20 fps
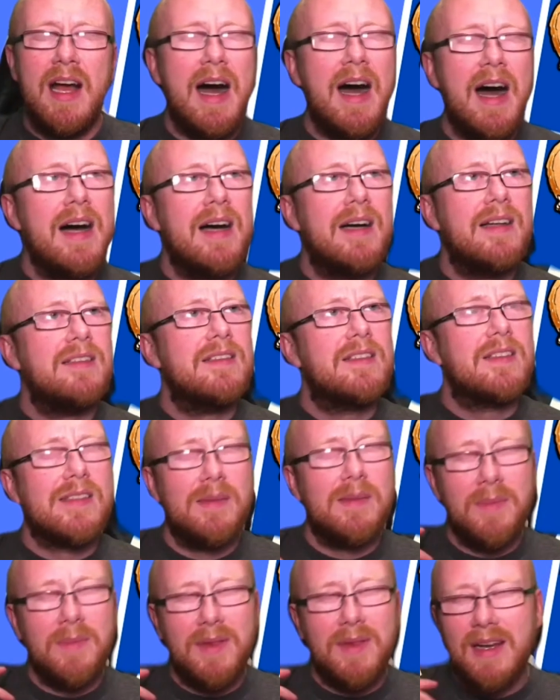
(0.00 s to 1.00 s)
And
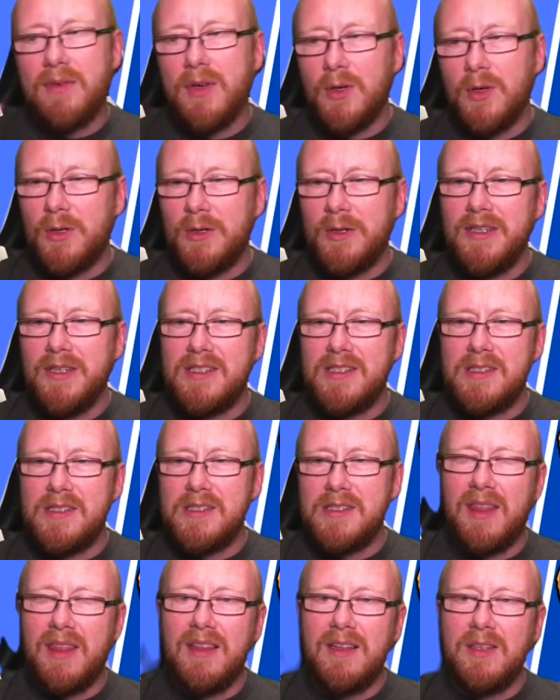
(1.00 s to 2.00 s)
something I noticed
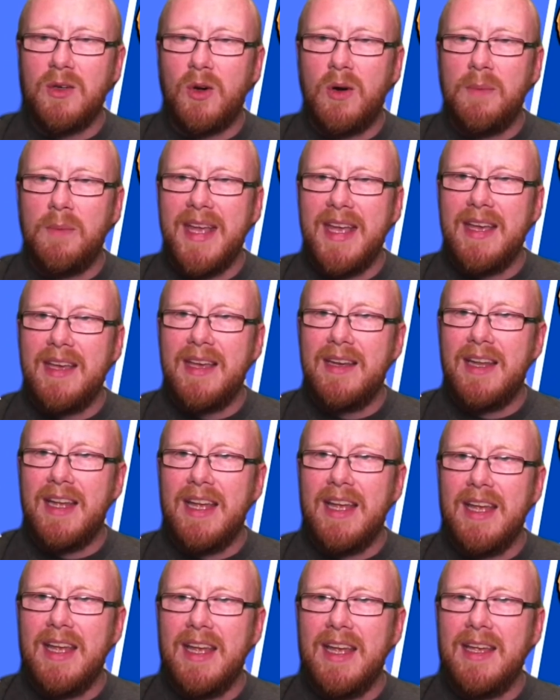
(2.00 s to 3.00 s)
with the domain
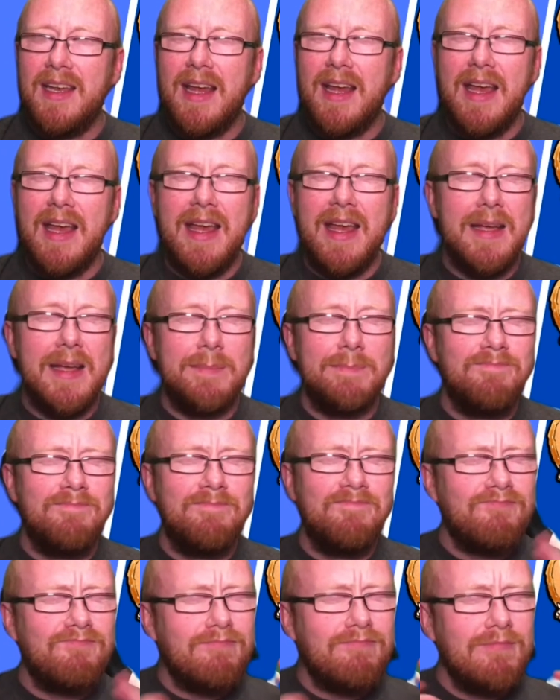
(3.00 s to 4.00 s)
in um,
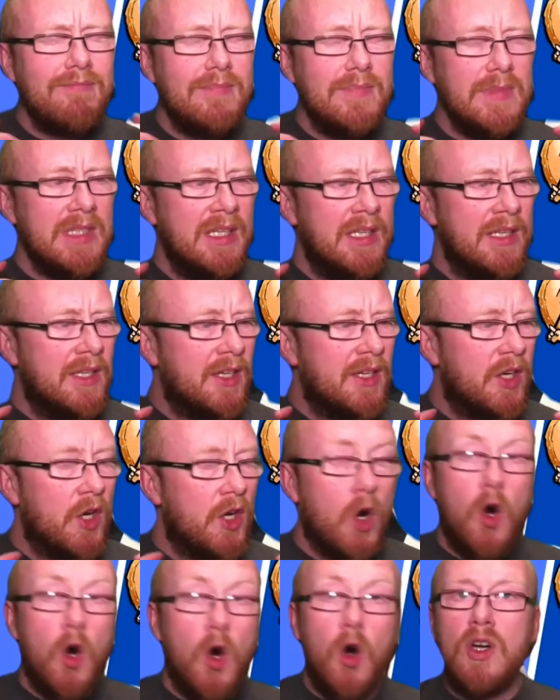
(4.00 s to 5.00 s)

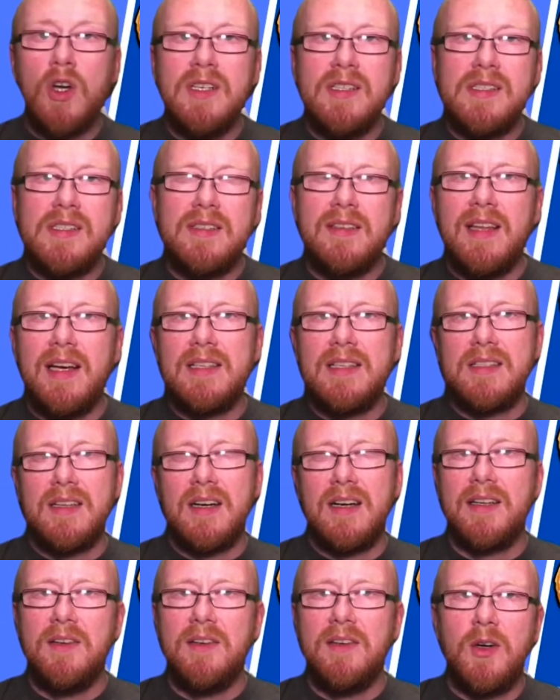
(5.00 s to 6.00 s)
August that I
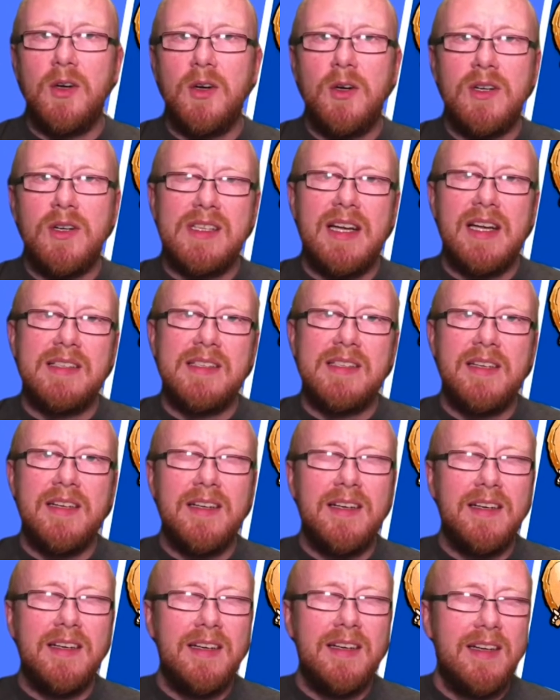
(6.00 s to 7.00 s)
started in August last
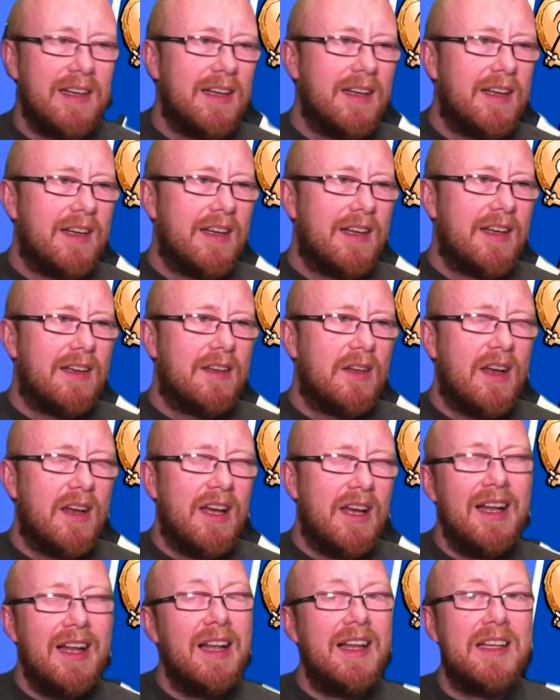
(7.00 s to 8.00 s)
year,
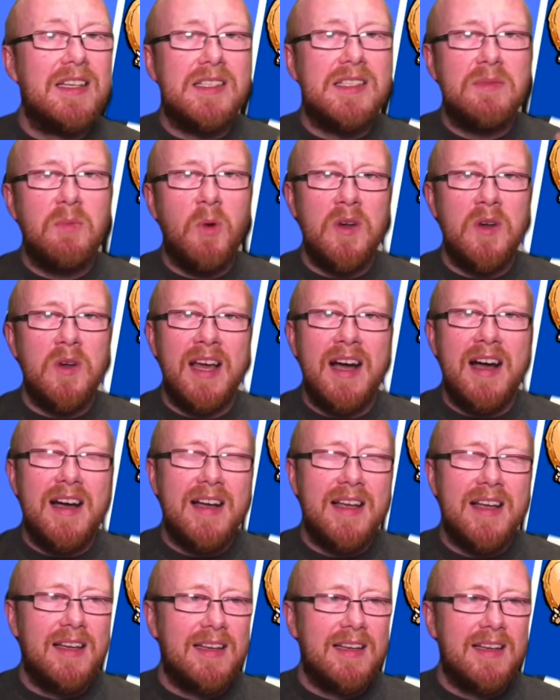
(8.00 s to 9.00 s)
at least one
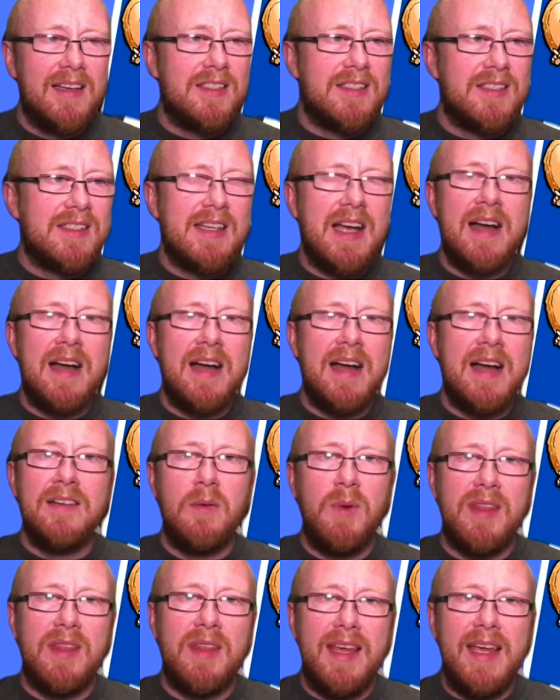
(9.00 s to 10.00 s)
guy has scanned it
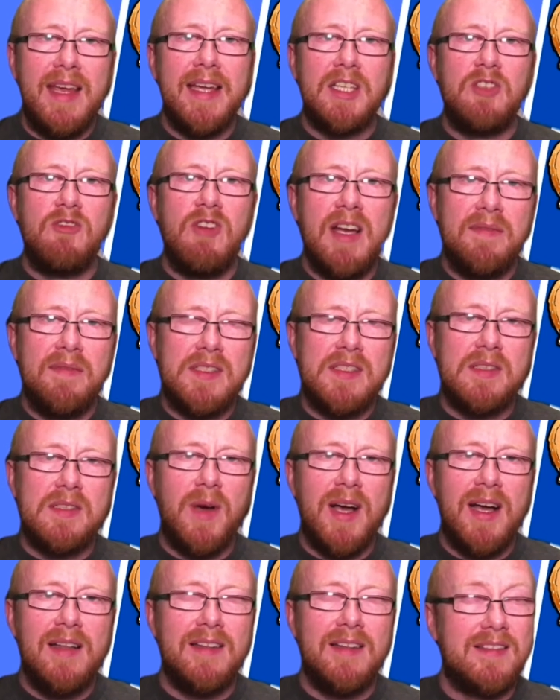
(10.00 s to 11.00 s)
with Ahrefs as
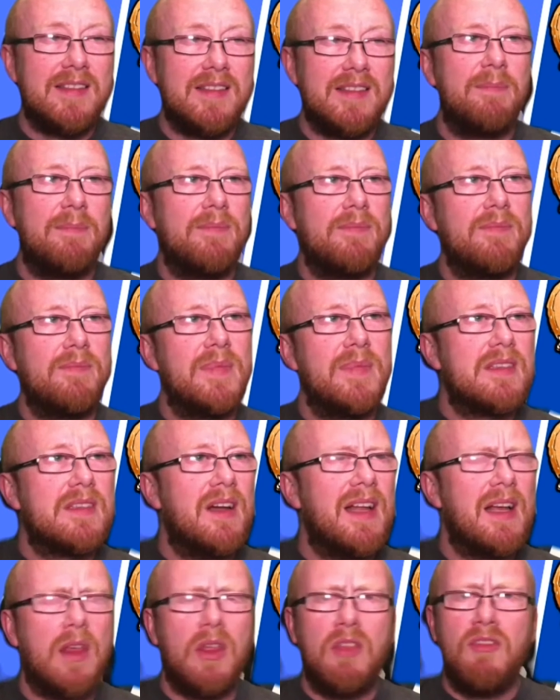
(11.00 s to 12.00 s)
well, and so it's got
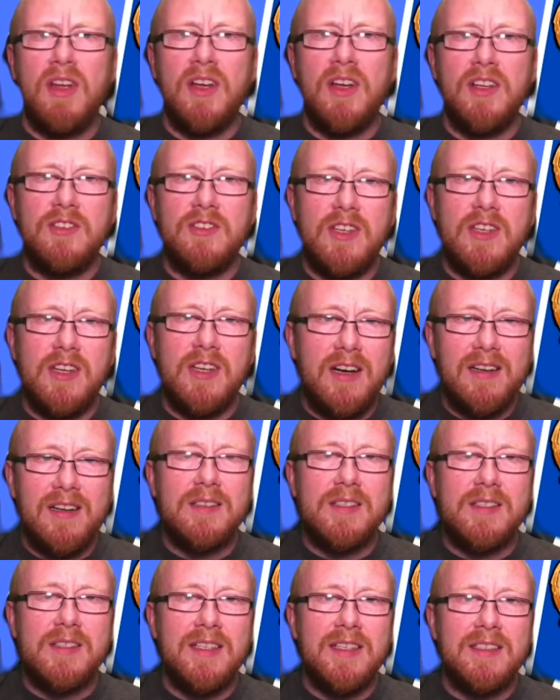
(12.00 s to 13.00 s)
like 300
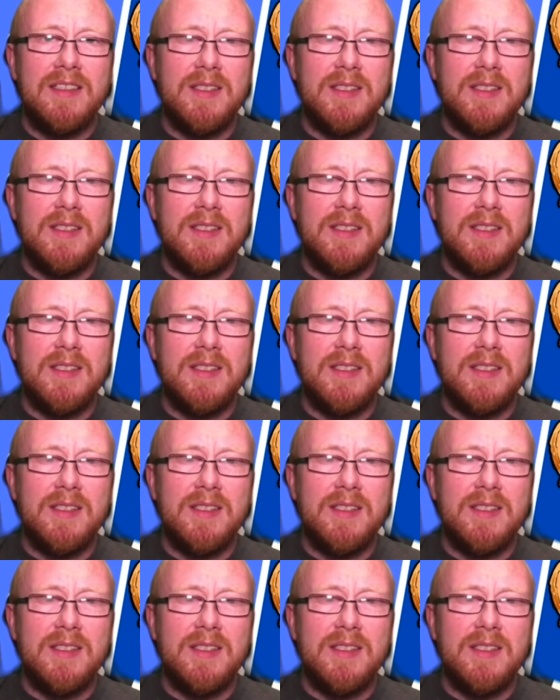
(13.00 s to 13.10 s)
articles on it.